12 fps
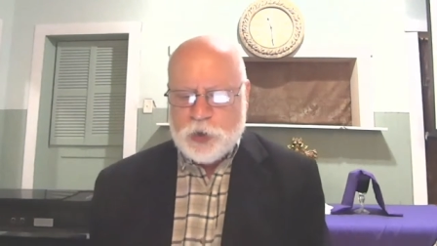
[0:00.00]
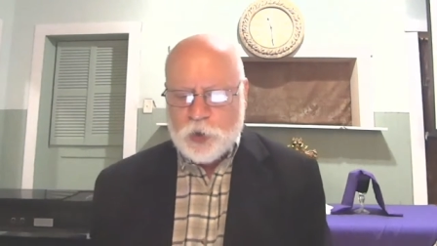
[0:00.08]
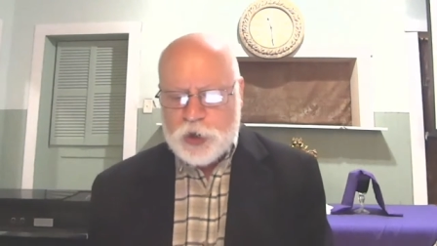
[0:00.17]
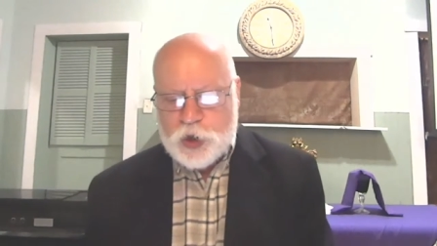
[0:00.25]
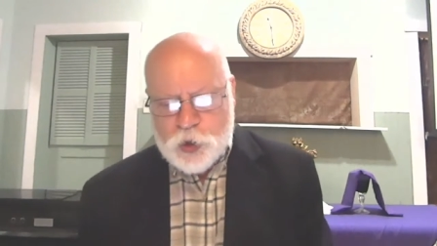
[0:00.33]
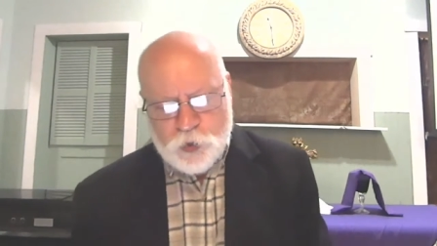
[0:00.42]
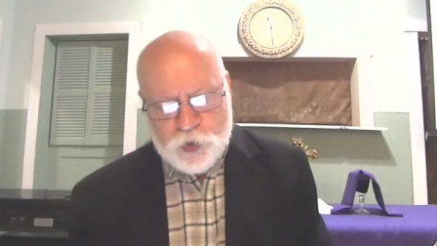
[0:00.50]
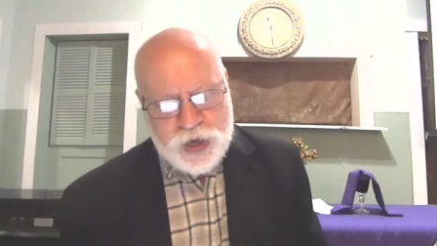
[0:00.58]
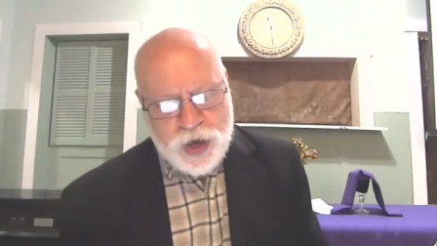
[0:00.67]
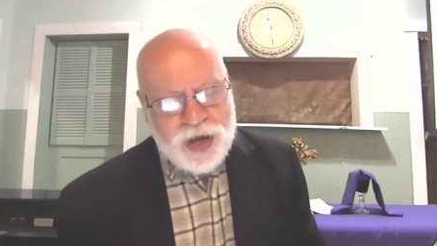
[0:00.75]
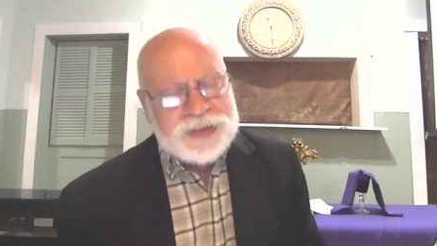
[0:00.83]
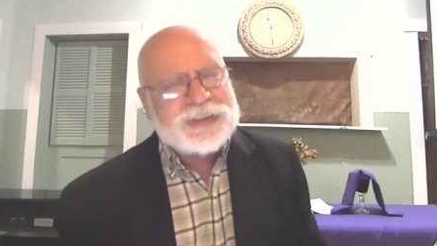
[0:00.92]
your
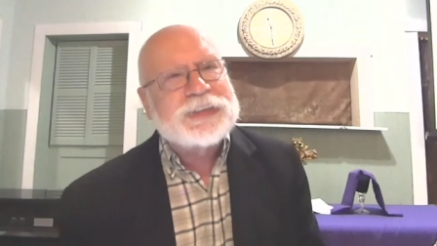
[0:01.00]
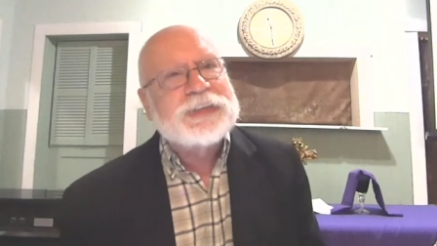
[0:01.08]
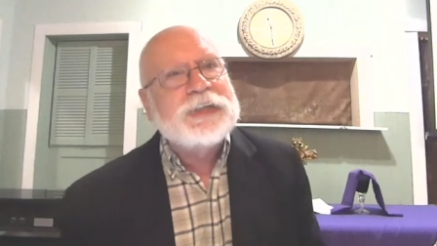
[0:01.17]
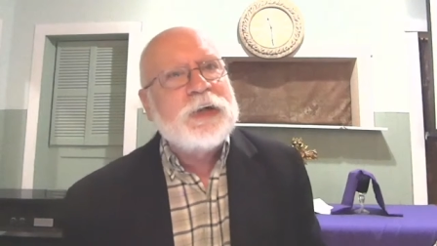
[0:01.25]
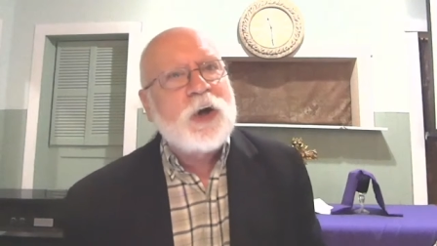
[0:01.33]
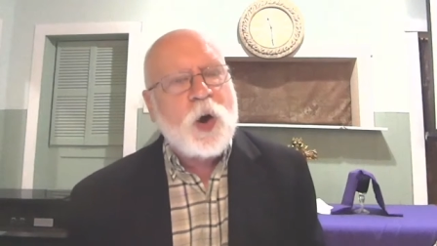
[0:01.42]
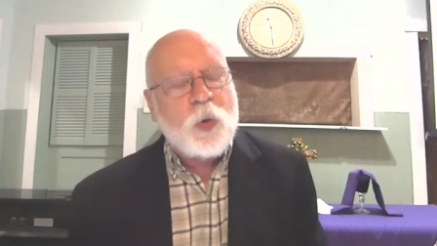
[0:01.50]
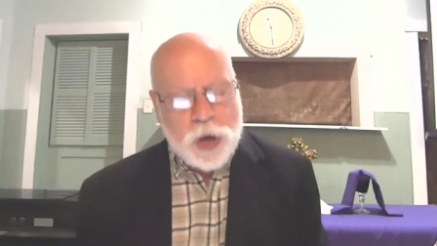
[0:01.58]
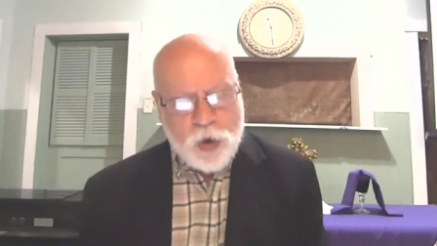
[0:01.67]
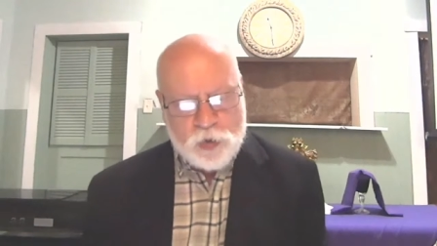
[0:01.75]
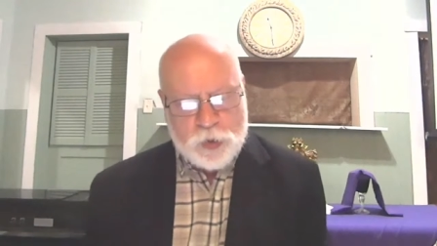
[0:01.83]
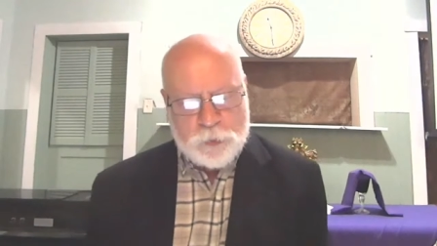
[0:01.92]
curiosity are
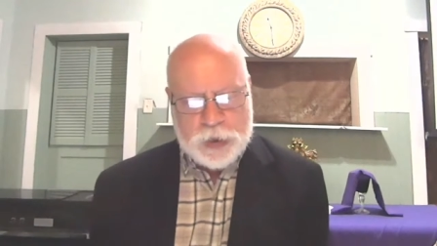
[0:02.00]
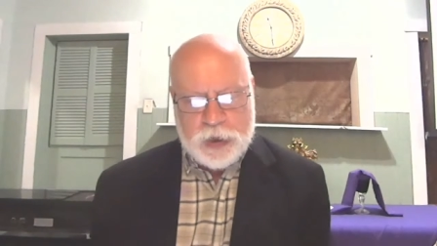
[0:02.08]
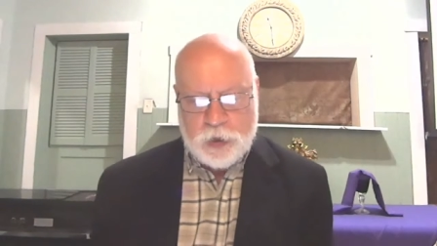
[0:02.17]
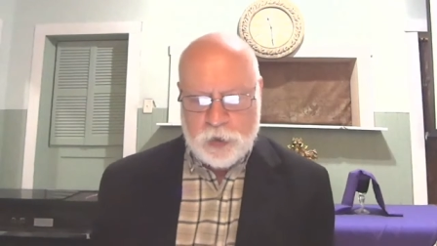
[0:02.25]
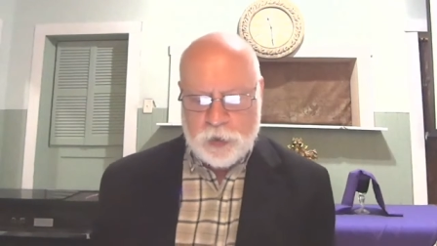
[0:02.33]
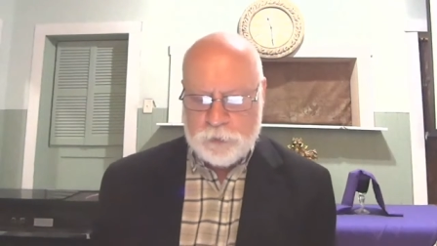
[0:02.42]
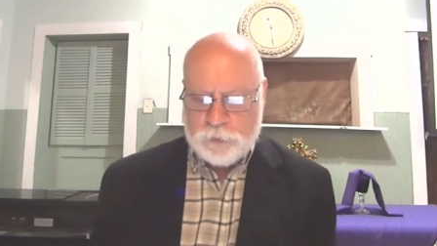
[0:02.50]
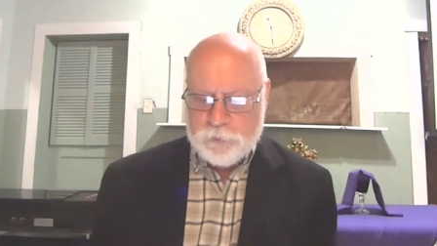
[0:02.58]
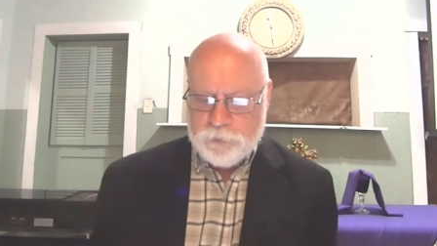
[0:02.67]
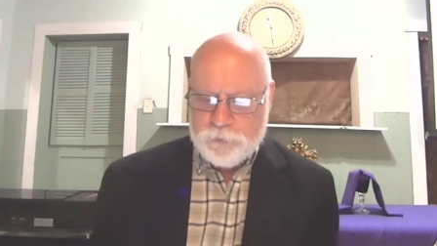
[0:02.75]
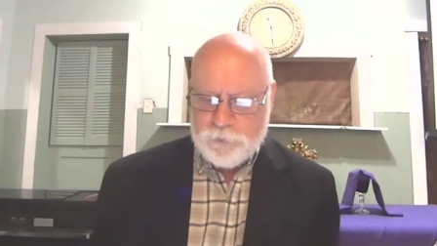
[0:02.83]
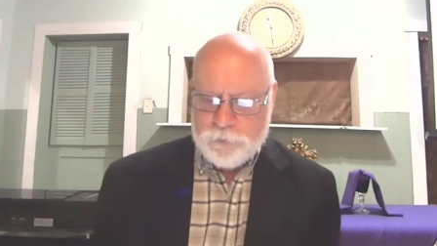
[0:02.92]
welcome here.
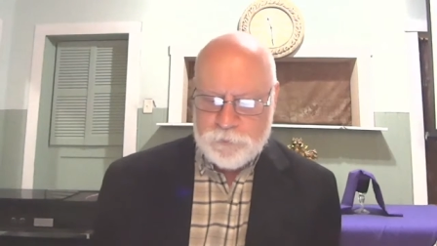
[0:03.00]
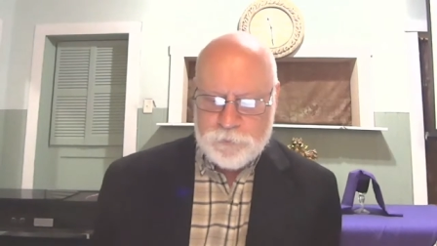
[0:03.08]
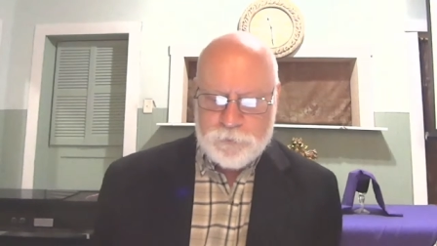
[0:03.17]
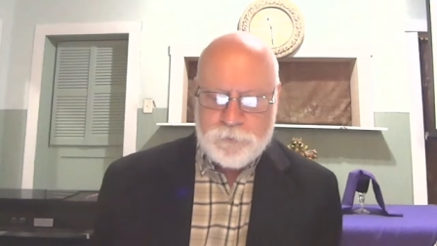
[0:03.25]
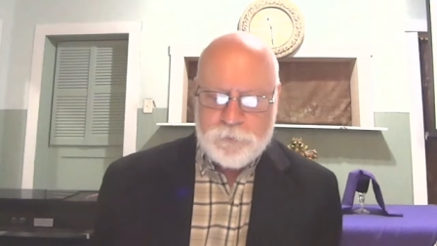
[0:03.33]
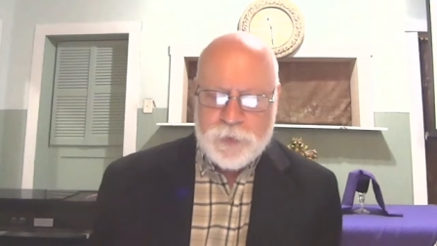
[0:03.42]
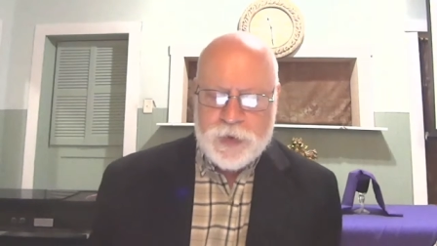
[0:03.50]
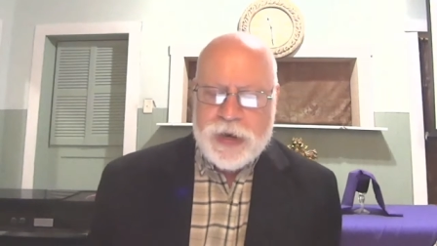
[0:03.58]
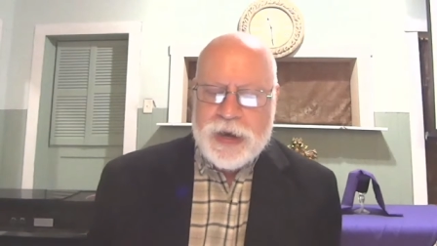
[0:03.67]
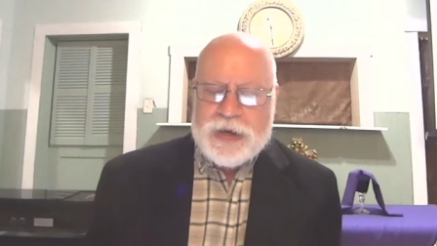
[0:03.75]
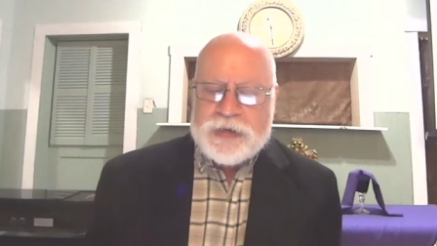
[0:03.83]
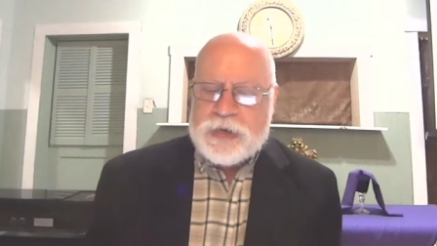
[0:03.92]

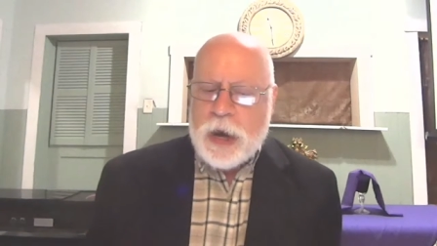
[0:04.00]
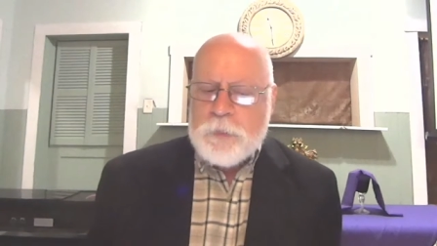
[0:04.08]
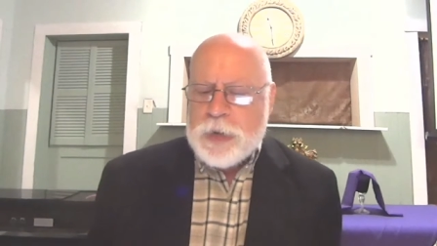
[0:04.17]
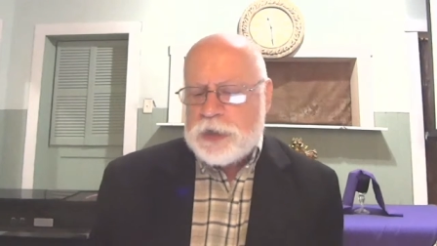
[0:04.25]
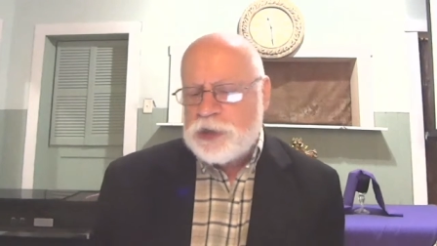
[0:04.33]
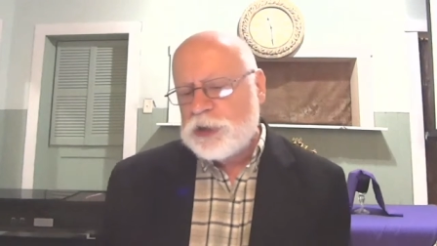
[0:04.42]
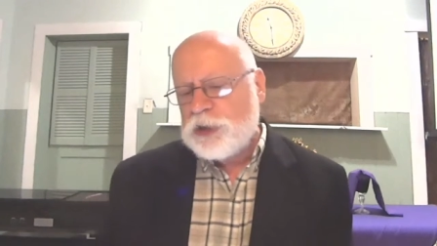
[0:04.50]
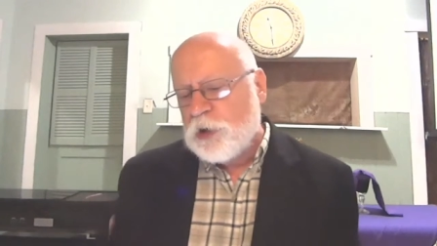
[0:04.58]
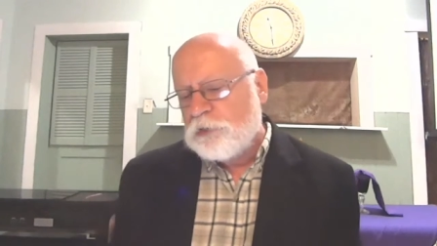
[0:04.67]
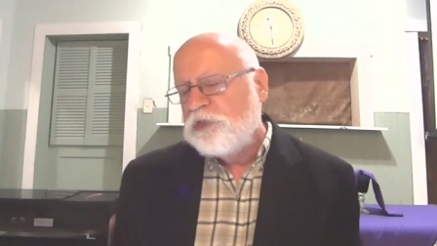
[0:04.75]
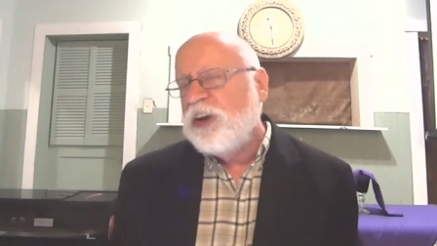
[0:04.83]
Did I mention your